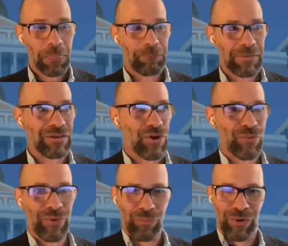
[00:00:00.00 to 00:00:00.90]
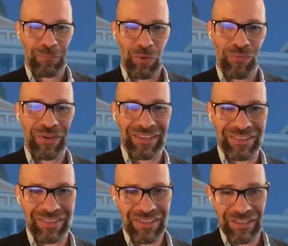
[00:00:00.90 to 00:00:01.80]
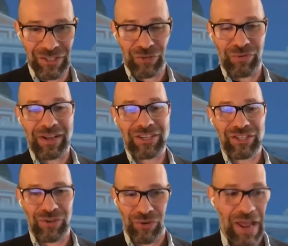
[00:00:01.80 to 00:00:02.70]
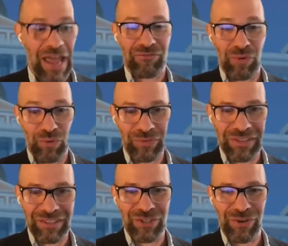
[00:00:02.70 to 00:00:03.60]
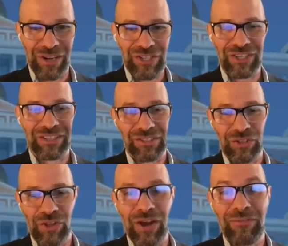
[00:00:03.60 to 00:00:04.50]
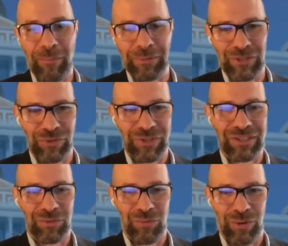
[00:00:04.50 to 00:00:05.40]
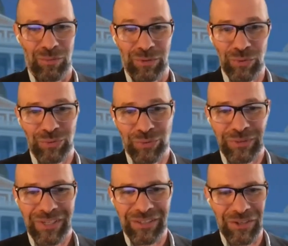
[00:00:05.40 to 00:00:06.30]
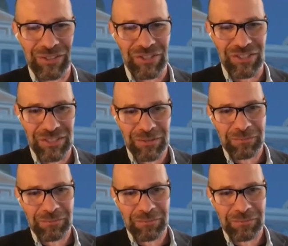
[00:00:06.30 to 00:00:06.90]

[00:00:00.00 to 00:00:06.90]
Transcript: they know that we're moving in this direction or have moved in this direction. And there's a lot of opportunity to work with cool new technologies.